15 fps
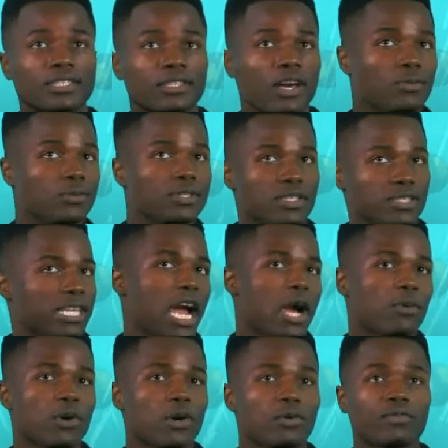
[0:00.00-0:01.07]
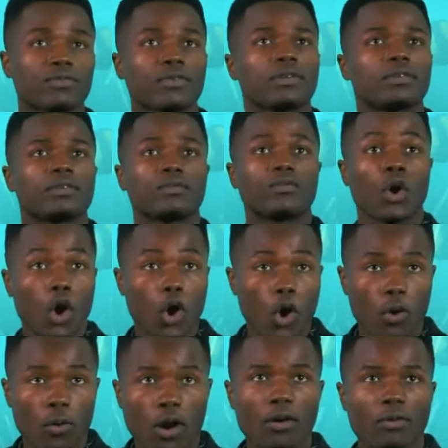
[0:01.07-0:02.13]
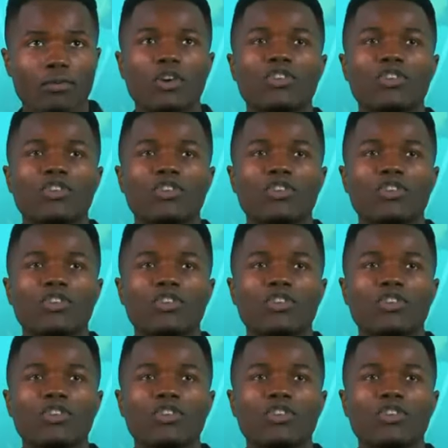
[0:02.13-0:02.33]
You guys thought it was the Tower of Rome,